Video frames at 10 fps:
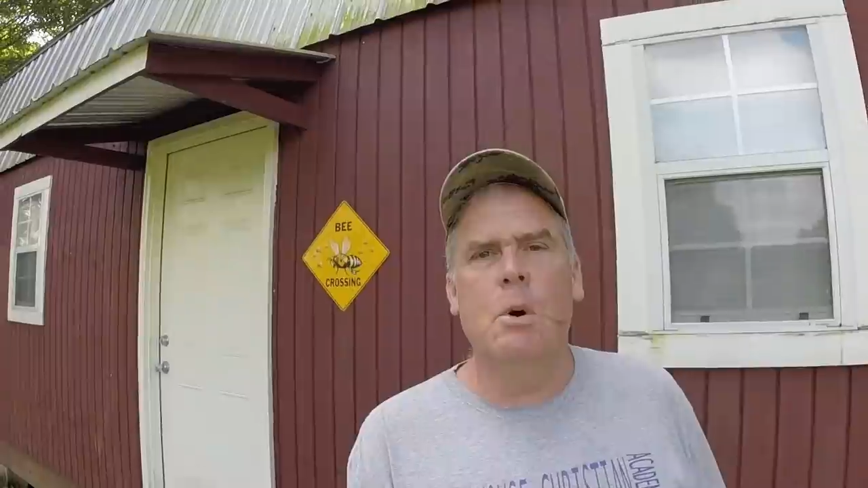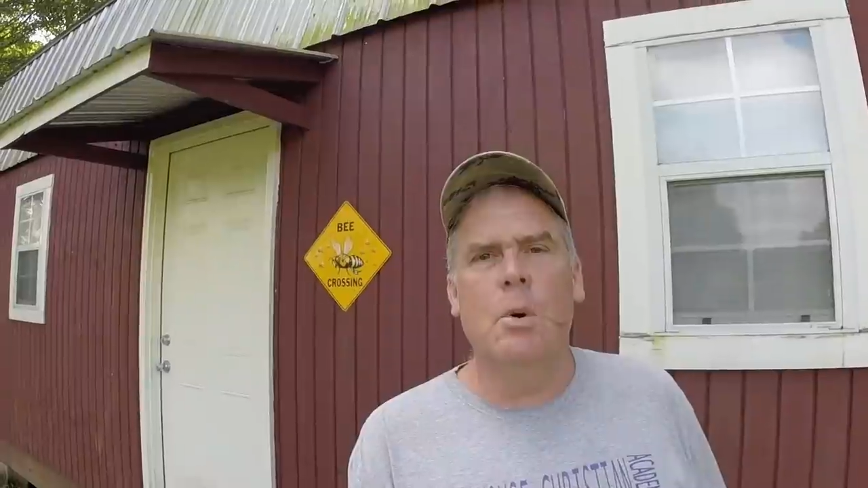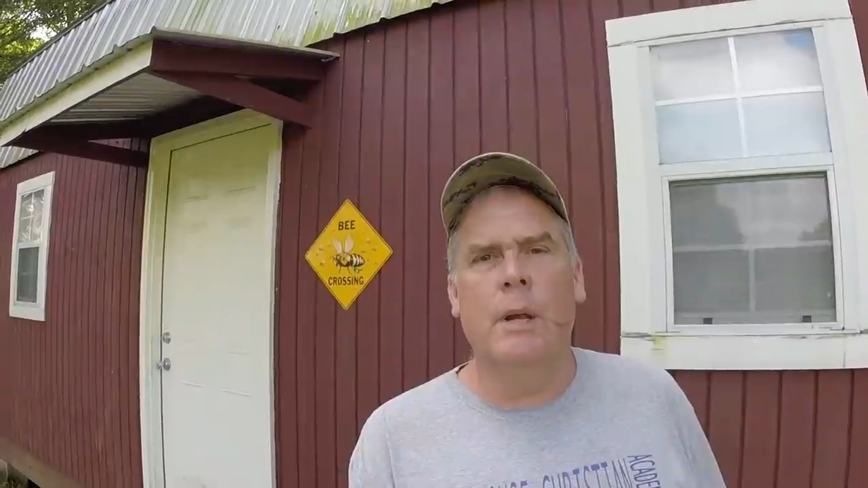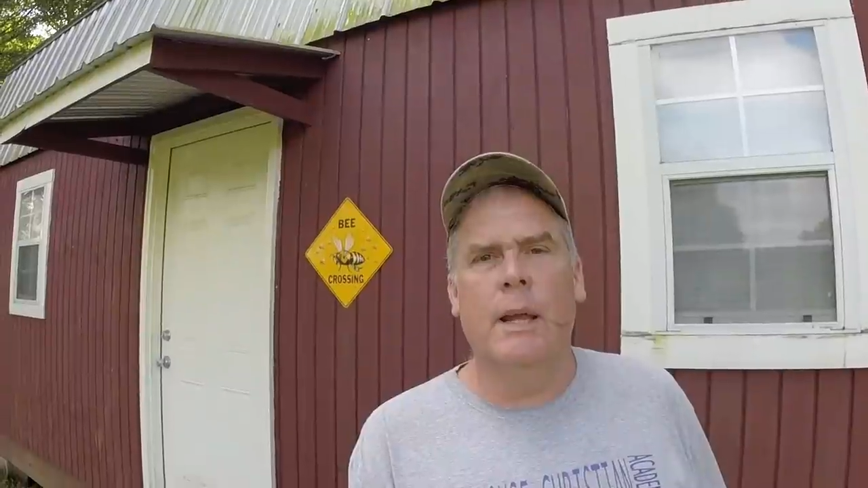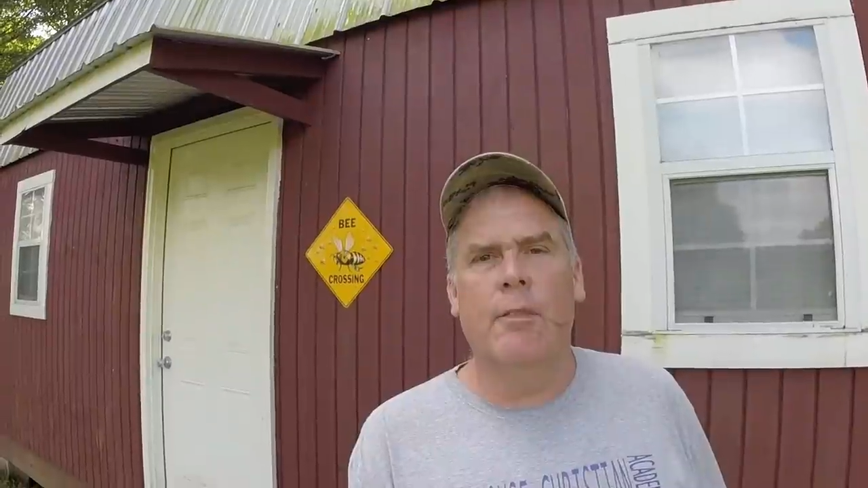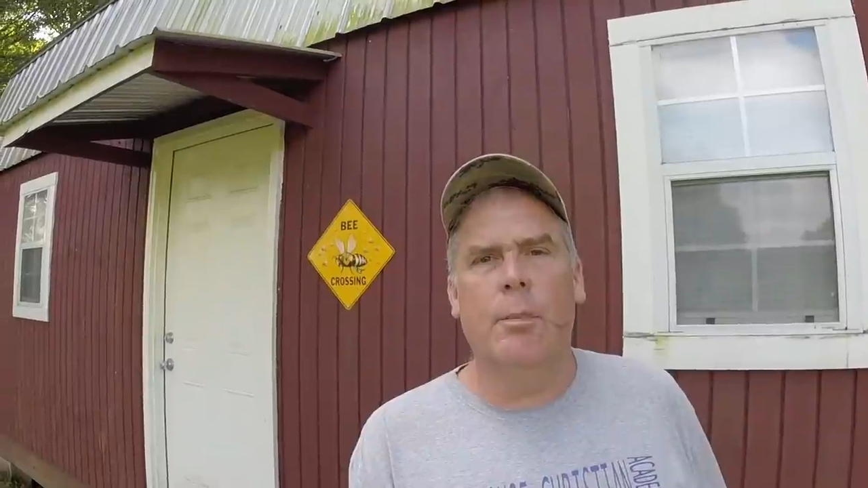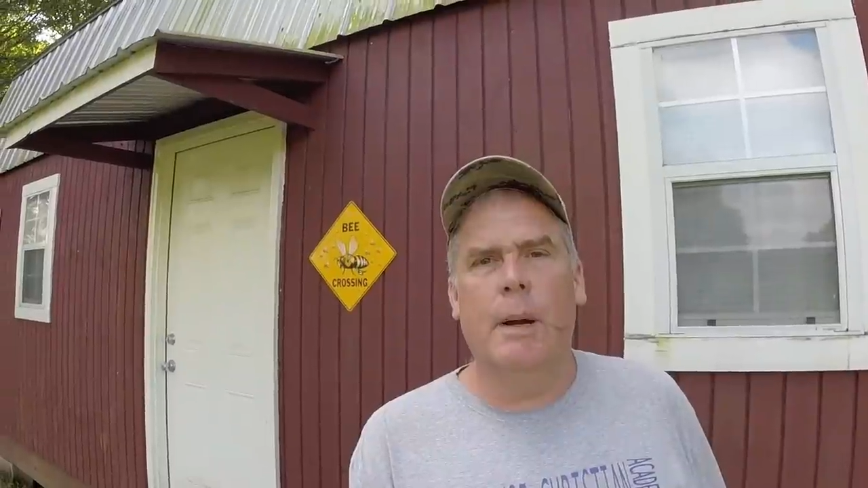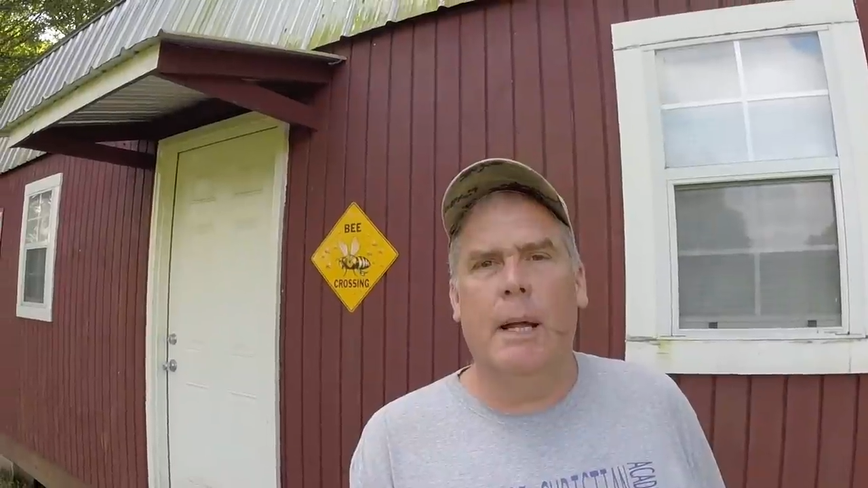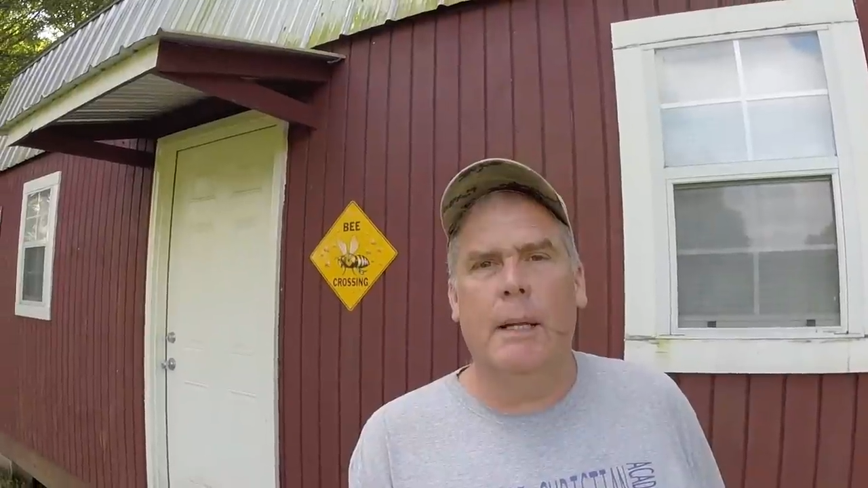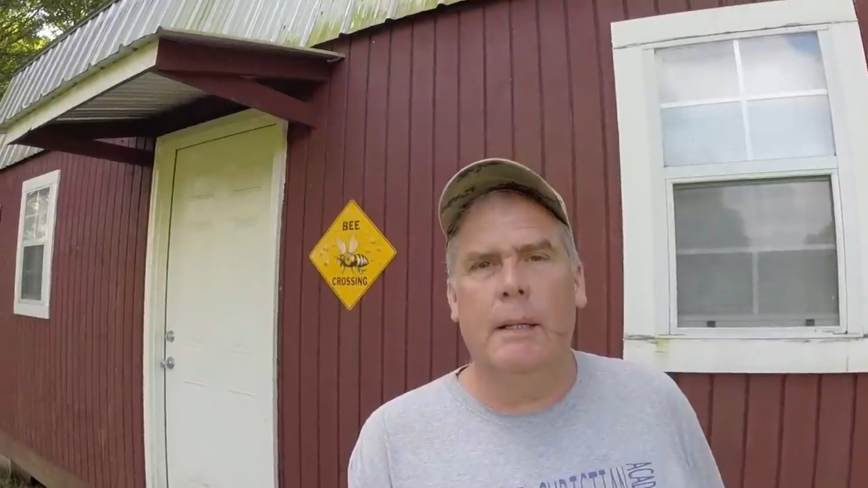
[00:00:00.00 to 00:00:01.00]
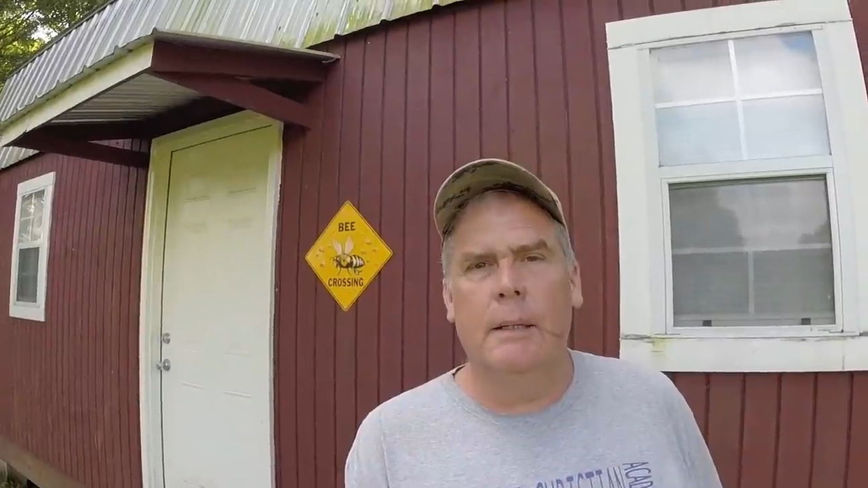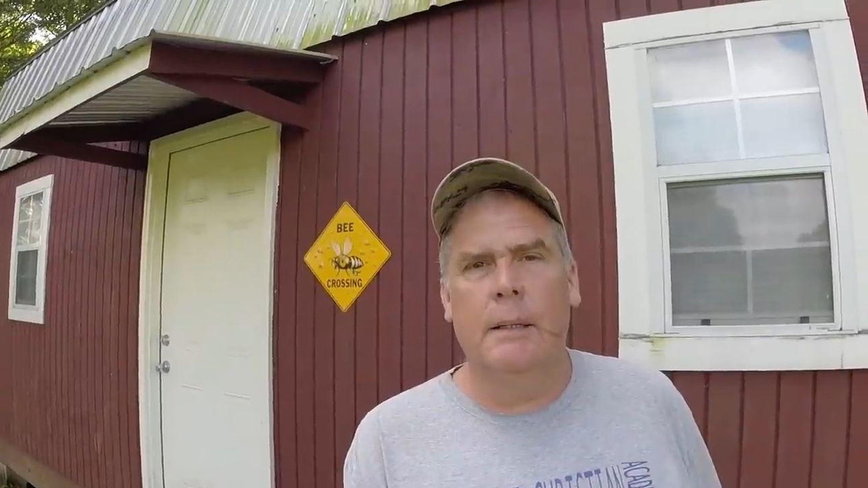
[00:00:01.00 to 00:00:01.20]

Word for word: morning, everybody.